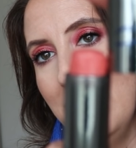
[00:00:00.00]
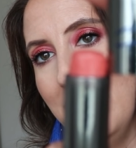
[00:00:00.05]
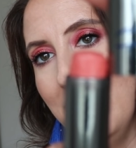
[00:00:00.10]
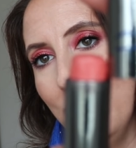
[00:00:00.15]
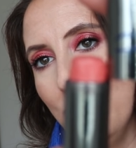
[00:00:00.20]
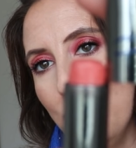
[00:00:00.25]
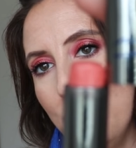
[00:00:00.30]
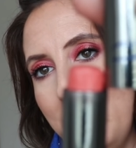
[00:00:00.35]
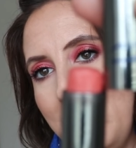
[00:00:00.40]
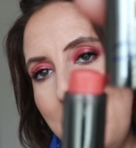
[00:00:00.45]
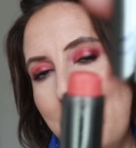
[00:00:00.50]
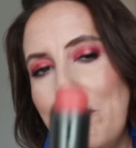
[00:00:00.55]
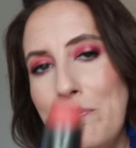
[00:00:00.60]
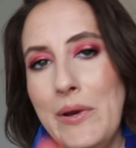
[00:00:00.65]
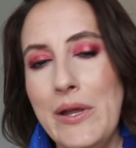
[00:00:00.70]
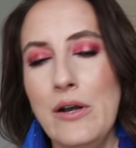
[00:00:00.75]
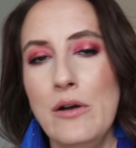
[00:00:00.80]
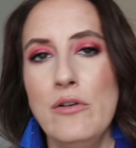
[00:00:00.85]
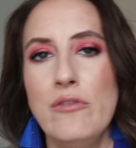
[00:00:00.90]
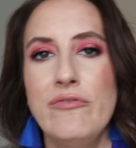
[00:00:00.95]
and there will be
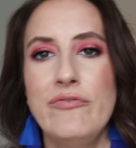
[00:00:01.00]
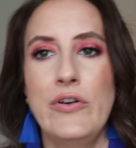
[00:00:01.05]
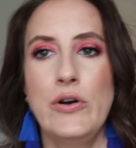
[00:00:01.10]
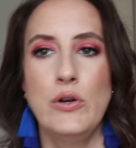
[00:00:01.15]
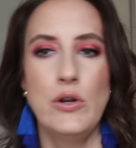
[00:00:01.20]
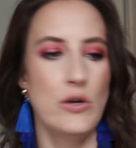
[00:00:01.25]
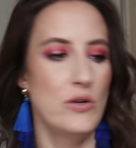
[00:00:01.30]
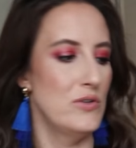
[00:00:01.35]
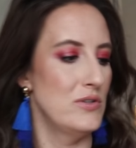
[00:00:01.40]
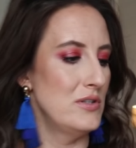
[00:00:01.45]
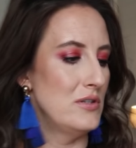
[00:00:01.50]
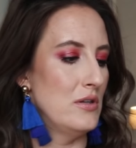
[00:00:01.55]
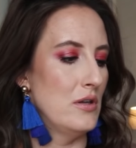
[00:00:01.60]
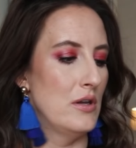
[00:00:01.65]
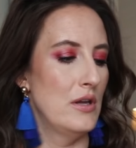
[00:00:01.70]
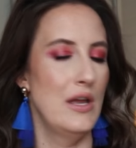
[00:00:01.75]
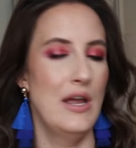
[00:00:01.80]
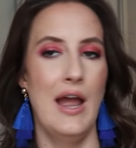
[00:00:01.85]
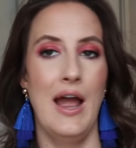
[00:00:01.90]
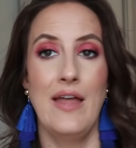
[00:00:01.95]
better photos
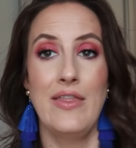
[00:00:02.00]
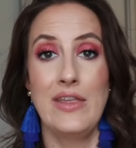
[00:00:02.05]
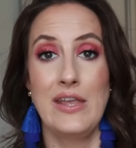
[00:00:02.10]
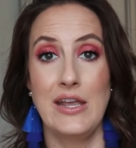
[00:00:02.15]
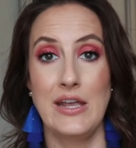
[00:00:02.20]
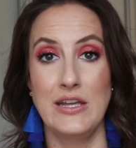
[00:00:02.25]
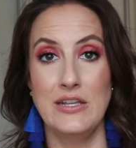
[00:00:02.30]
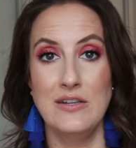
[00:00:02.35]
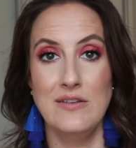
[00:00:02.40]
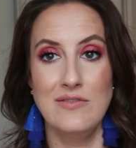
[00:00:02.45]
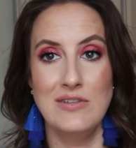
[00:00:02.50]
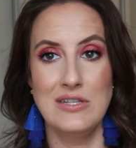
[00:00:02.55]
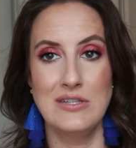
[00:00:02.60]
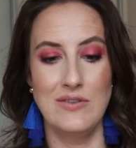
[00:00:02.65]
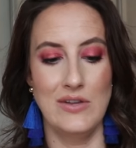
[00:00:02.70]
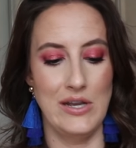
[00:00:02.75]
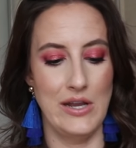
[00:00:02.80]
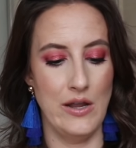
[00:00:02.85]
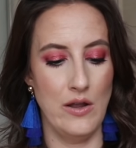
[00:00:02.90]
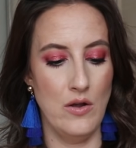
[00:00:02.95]
at the end of this
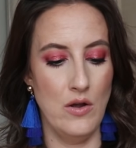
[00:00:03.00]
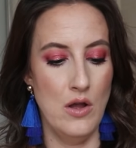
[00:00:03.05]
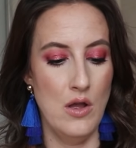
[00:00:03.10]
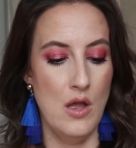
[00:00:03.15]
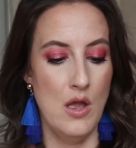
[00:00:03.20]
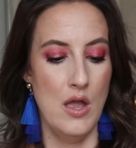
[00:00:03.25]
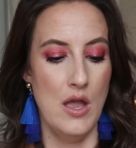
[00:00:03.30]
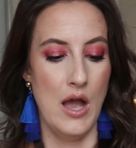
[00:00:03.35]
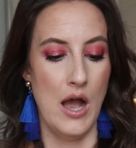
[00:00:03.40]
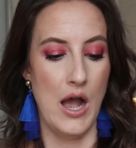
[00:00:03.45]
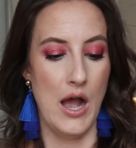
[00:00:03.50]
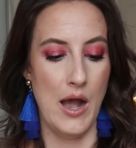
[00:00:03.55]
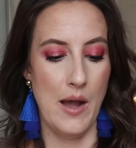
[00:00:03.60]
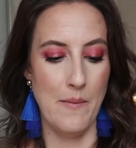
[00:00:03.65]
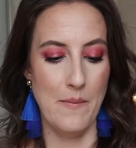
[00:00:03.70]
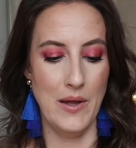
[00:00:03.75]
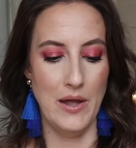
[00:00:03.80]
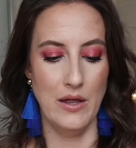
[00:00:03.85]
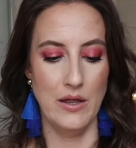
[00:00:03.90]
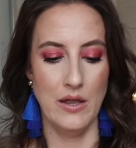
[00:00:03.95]
video.
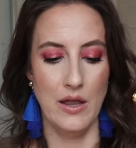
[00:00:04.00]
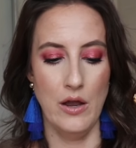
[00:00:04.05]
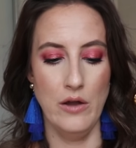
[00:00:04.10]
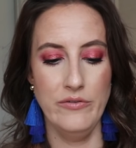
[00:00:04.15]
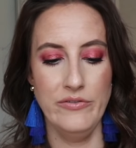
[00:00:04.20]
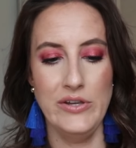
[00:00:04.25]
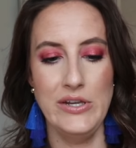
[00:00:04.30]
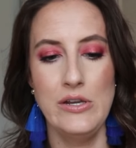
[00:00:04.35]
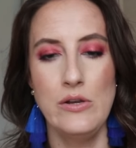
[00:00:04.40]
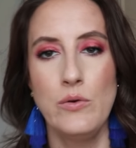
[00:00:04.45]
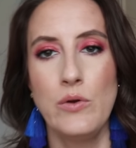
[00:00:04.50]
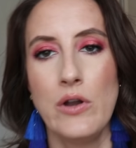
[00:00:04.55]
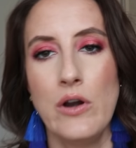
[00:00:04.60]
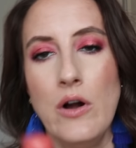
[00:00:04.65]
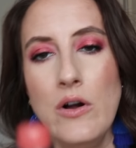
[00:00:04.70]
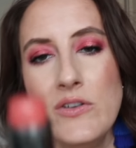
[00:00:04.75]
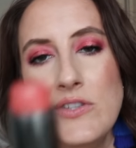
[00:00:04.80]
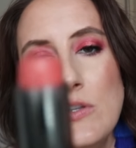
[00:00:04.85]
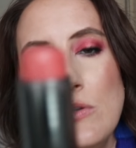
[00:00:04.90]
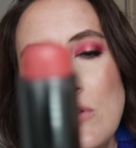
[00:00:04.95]
Um, hopefully you can
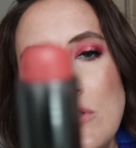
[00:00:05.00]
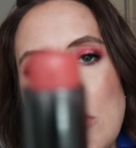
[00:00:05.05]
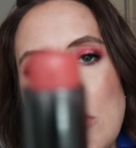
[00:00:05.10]
also